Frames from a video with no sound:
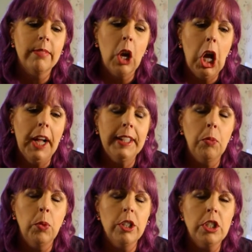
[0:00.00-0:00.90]
odd,
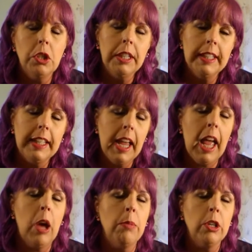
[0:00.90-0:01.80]
and we're still getting
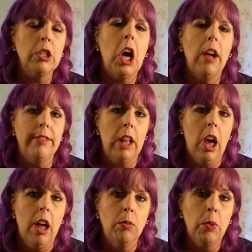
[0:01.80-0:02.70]
hammered off and
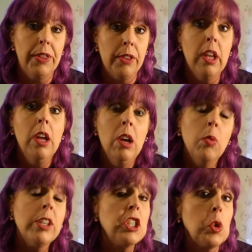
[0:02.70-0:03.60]
on
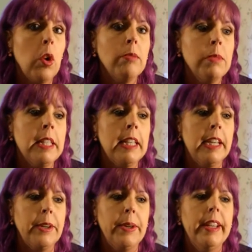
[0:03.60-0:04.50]
with storms in the
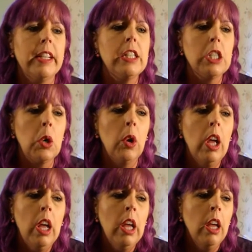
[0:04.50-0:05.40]
area, so
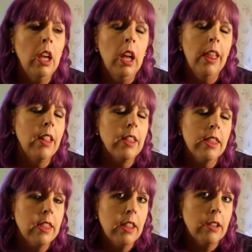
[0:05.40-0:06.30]

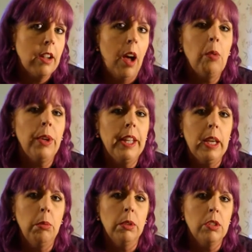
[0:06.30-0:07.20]
they're not really
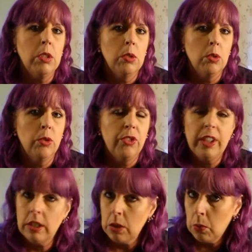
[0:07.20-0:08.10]
able to
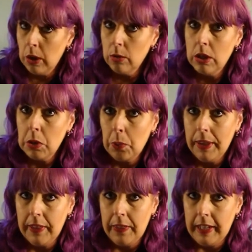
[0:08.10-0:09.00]
fix the roads the way
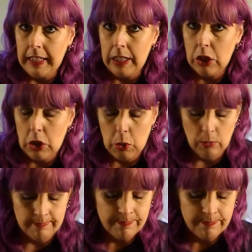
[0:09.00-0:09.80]
that they need to,